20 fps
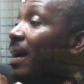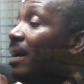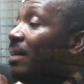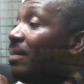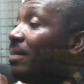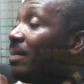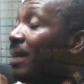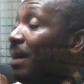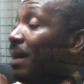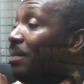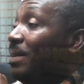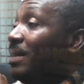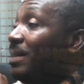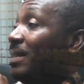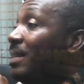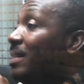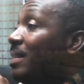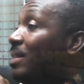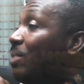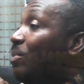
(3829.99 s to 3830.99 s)

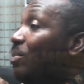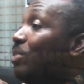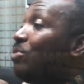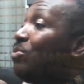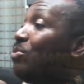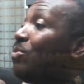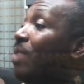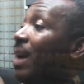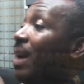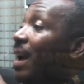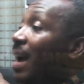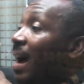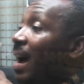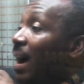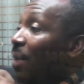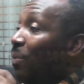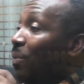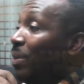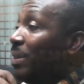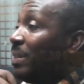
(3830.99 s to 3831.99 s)
Kamijidi se we tu
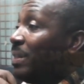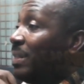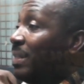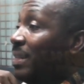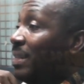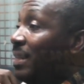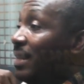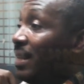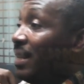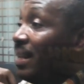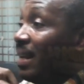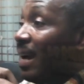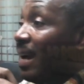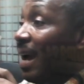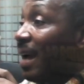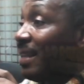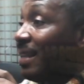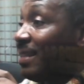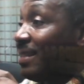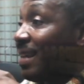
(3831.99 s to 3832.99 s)
kwaya we di
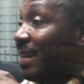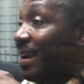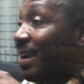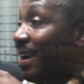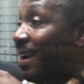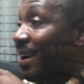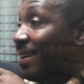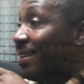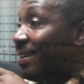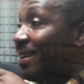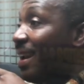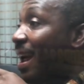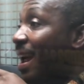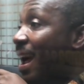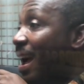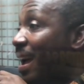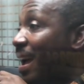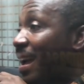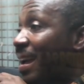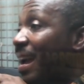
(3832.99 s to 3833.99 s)
a check a
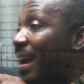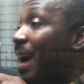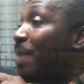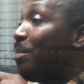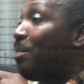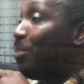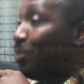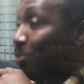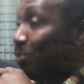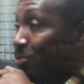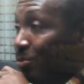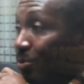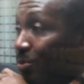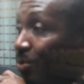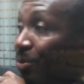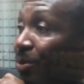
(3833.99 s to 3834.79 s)
cry ya brosono.